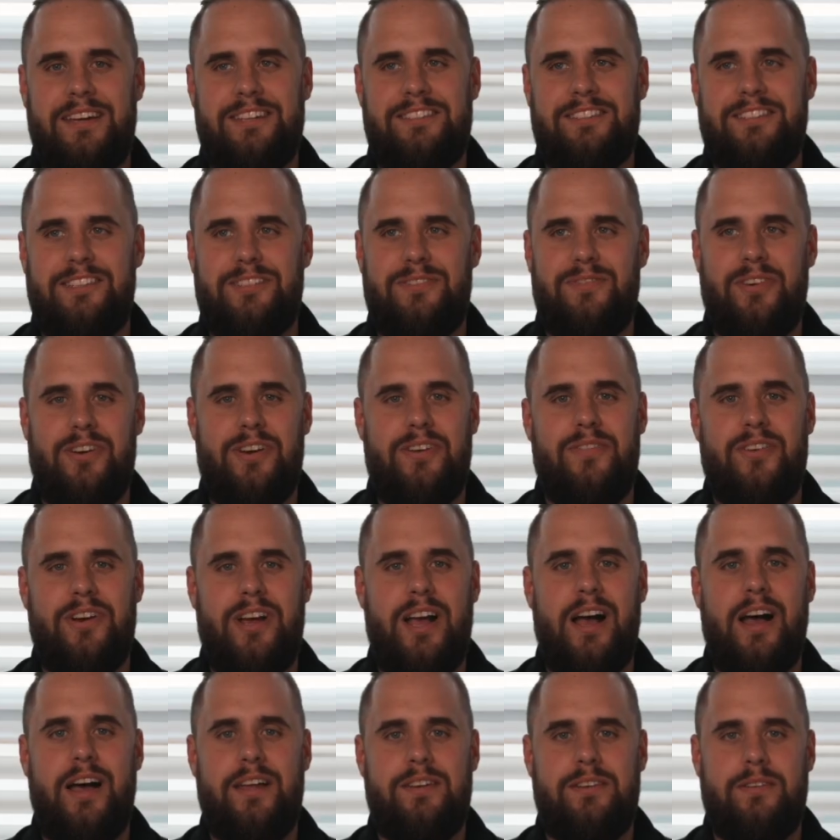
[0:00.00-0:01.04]
It's this very, very
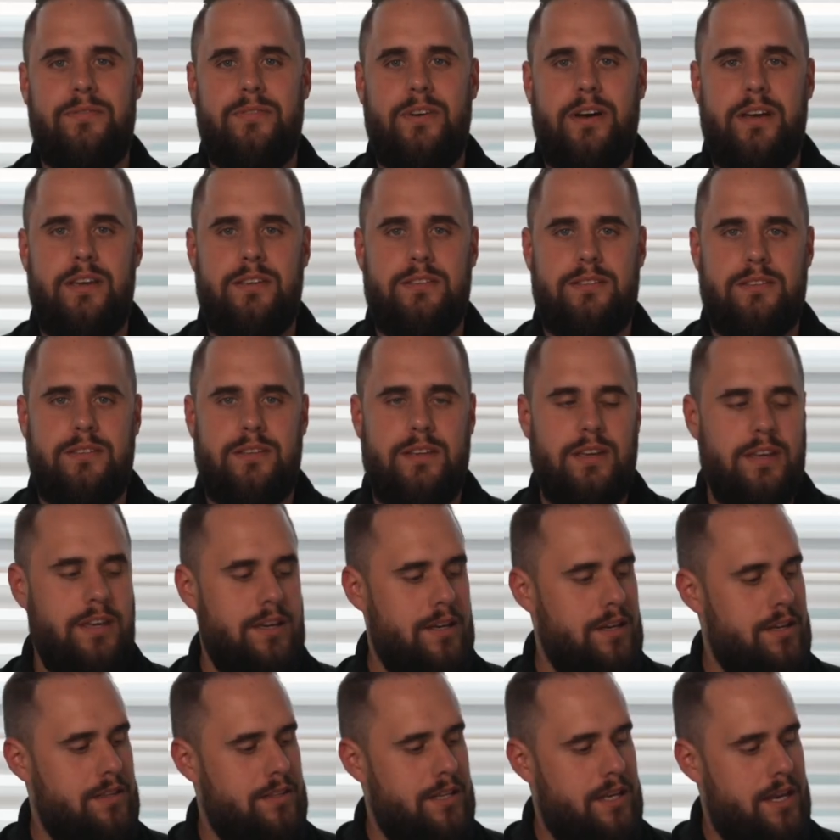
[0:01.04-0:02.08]
hot device
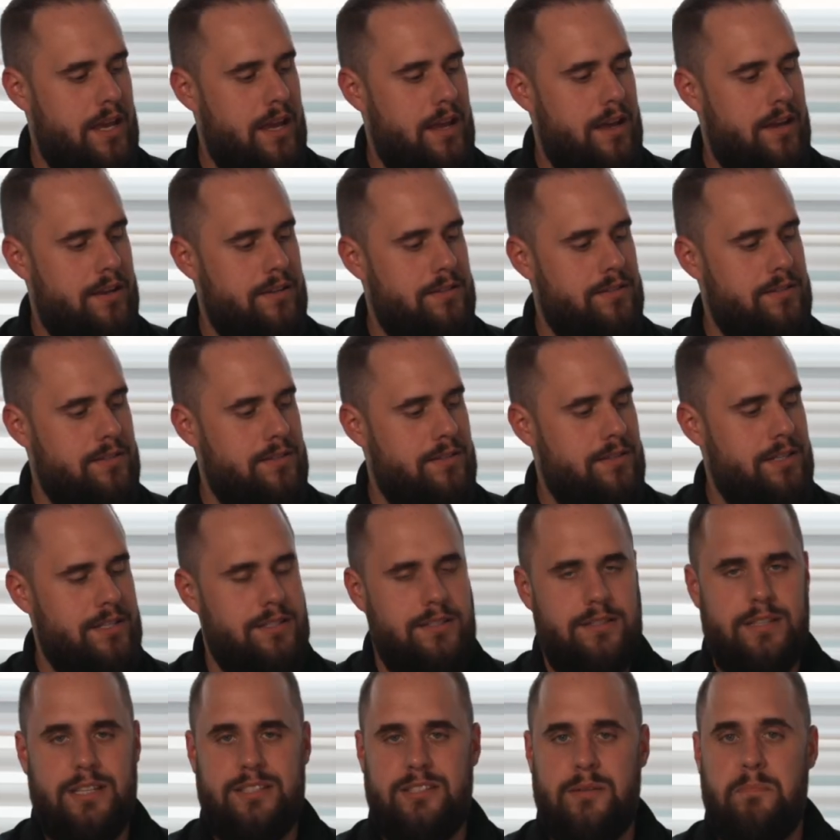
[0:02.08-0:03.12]
that has,
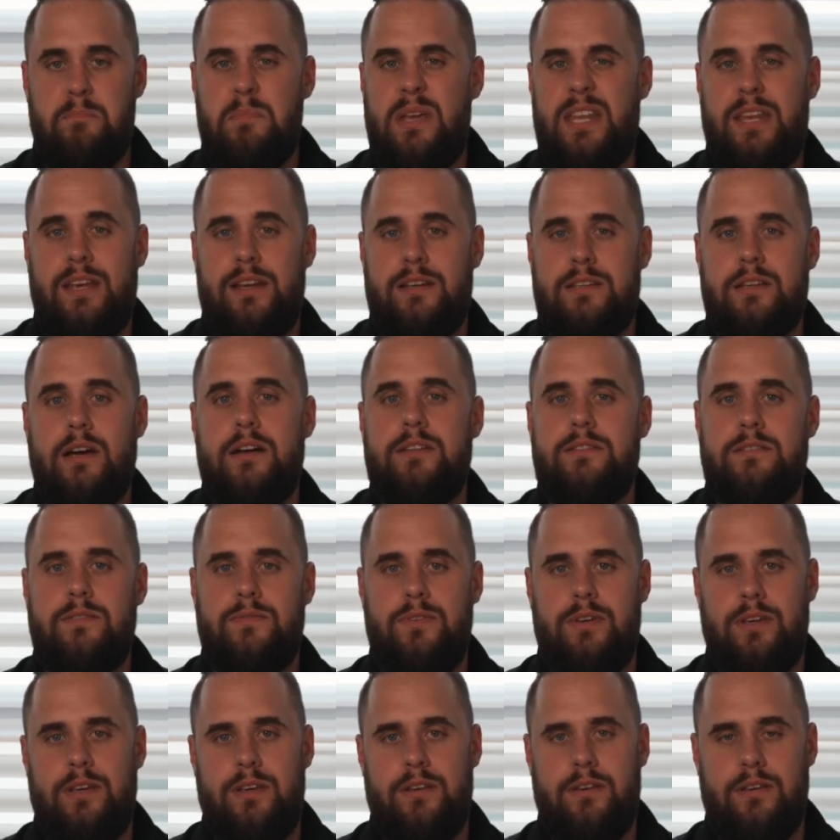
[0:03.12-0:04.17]
that, that's emitting tons of
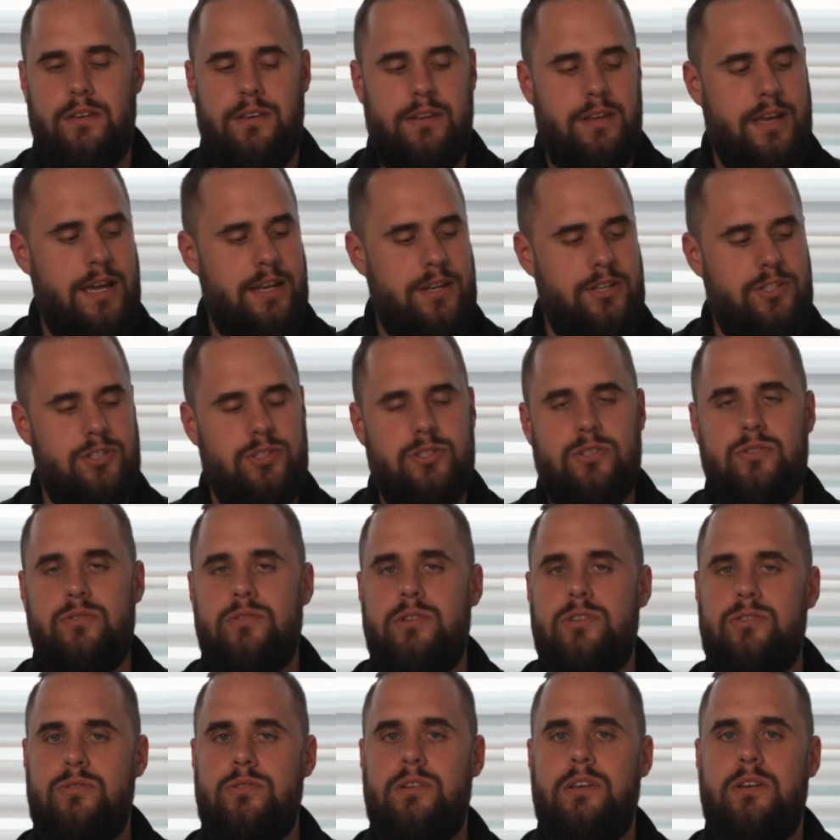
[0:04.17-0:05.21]
heat. And as soon
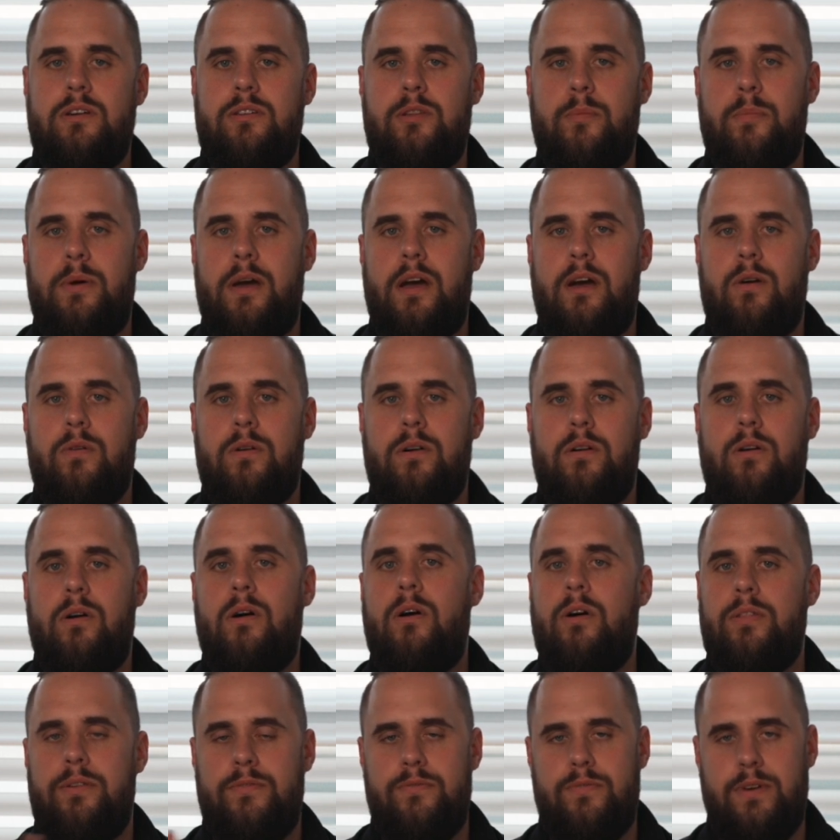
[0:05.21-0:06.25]
as you kill the power,
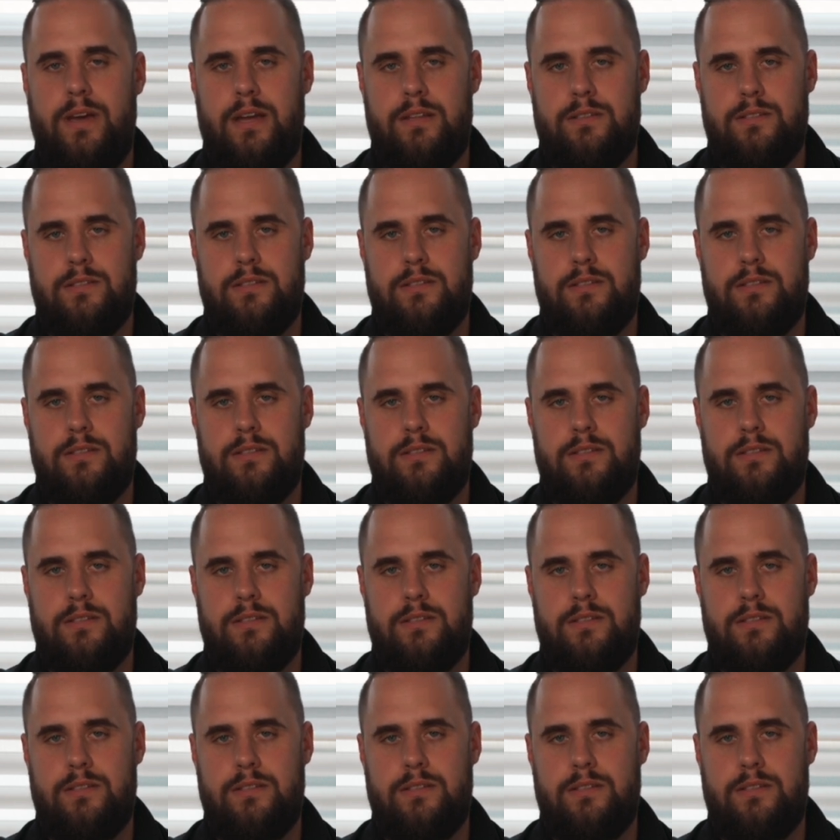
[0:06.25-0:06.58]
all the fans